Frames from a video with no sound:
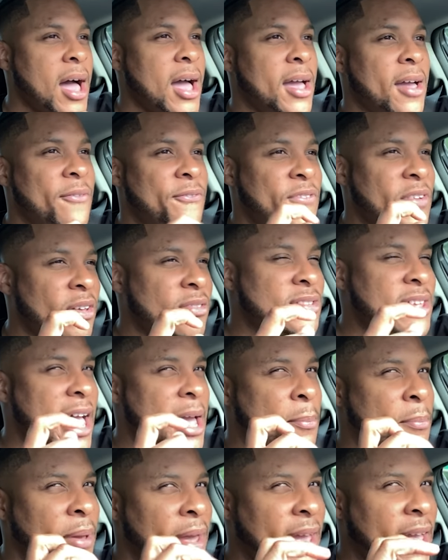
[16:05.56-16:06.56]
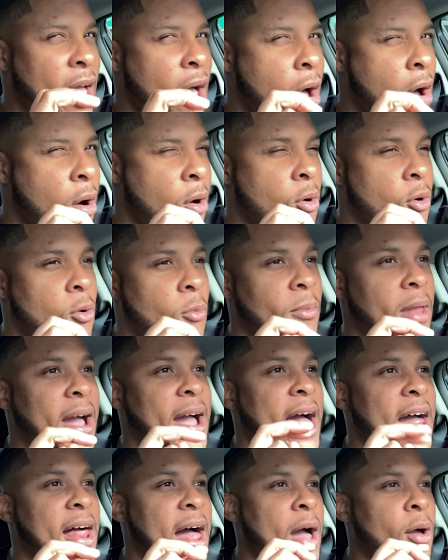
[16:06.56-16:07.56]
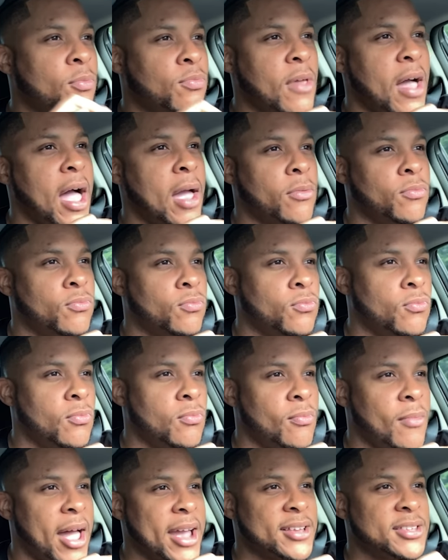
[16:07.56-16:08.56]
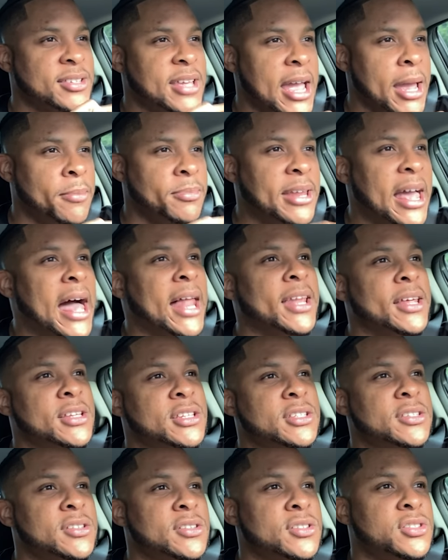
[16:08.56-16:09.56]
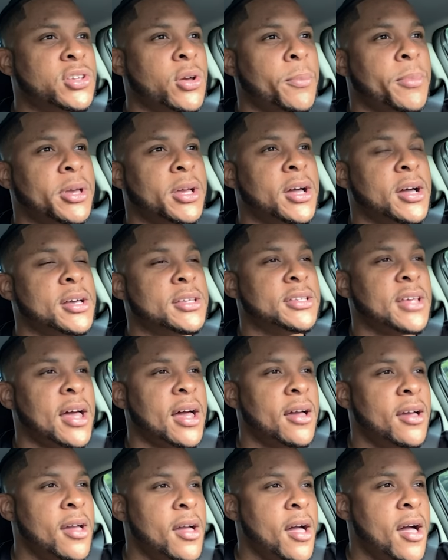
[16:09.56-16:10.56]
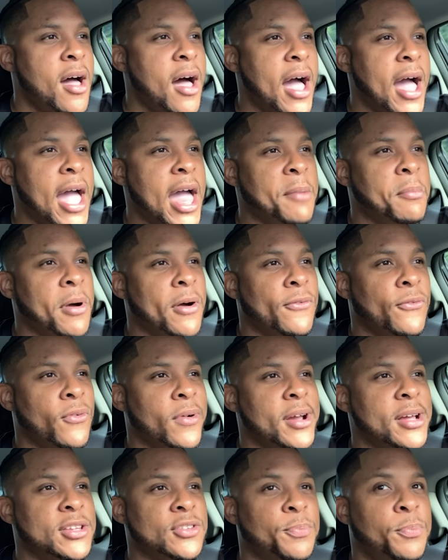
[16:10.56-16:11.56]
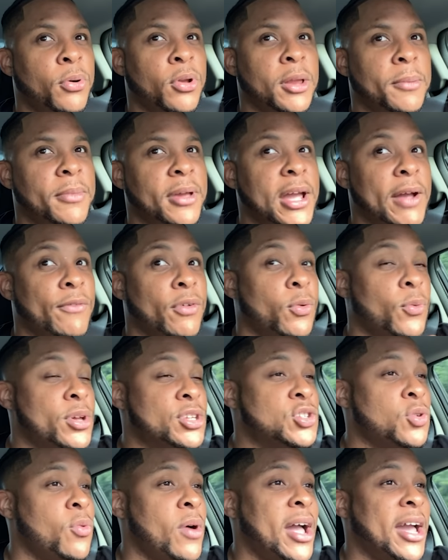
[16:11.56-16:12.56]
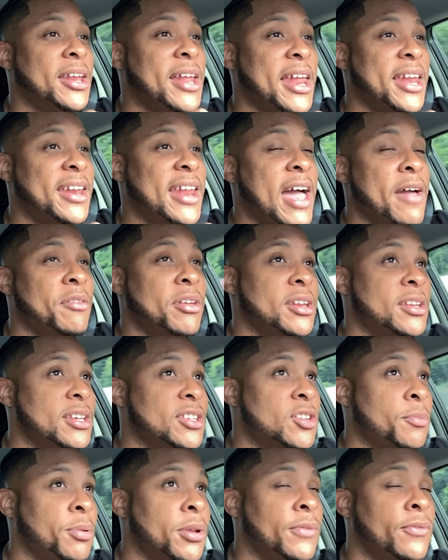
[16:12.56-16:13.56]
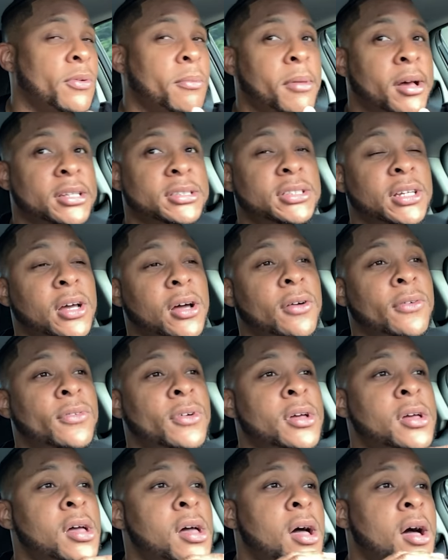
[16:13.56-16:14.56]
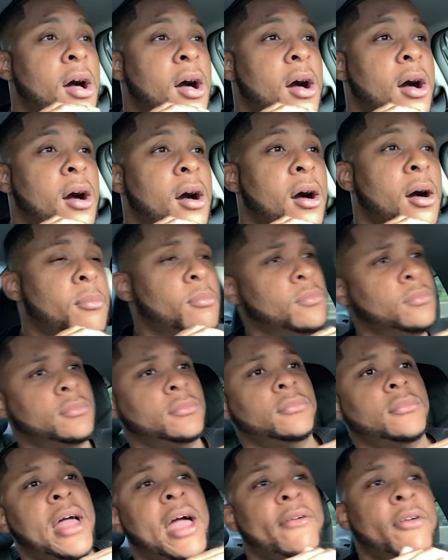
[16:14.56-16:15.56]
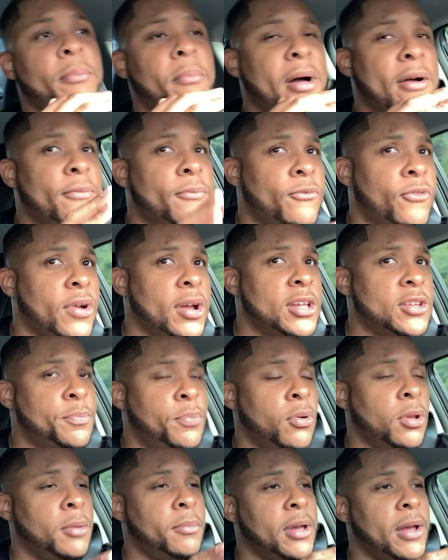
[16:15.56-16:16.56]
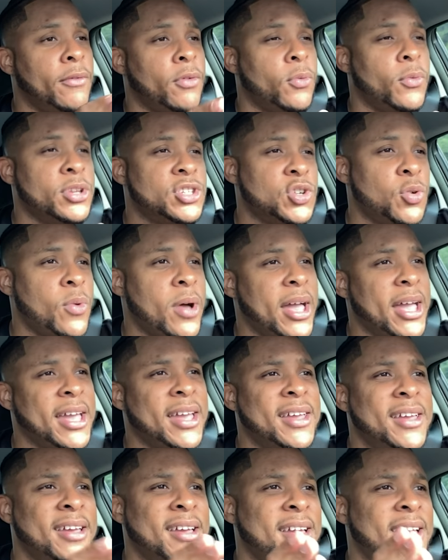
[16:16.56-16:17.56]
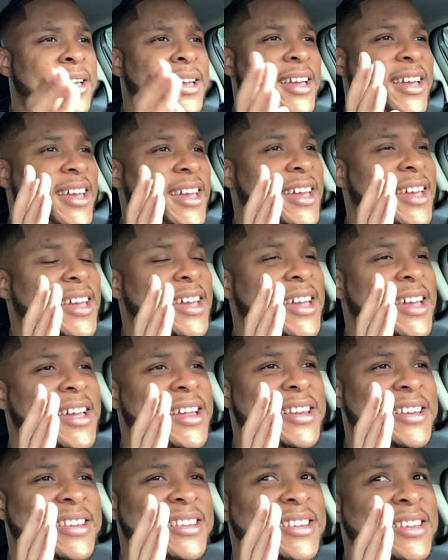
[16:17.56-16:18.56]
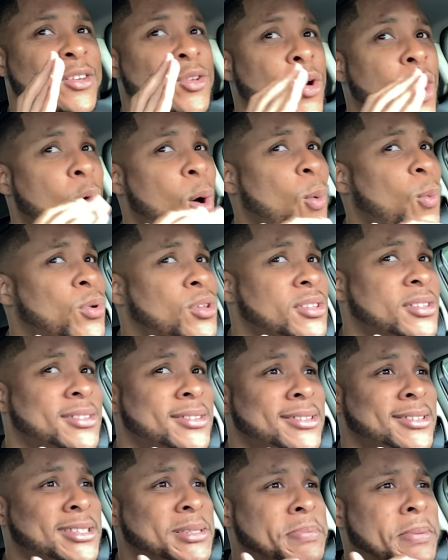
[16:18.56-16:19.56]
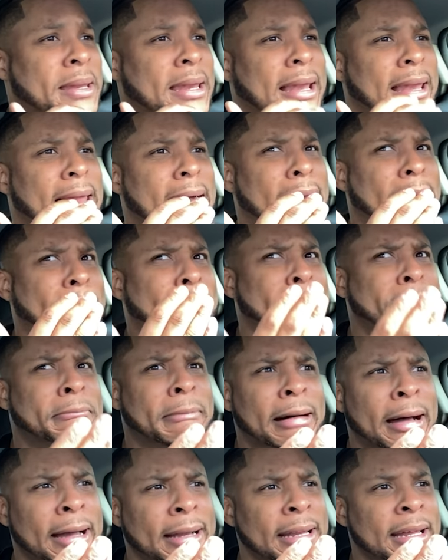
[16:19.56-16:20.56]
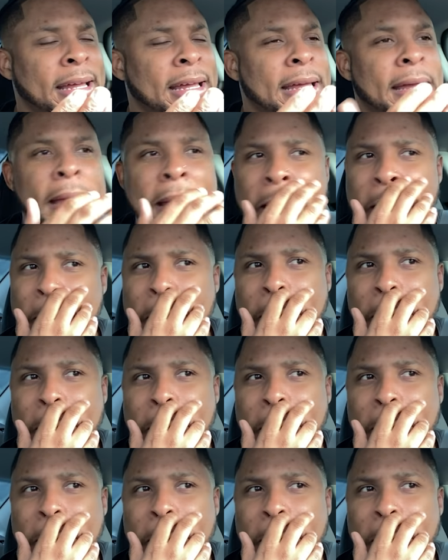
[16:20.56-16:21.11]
It feels like being at home. Like I escaped Dallas, so because I had my friends pulling me every which way, and I didn't have any discipline for myself. Having my friends pulling me every which way, and you know, I was spending a lot of money.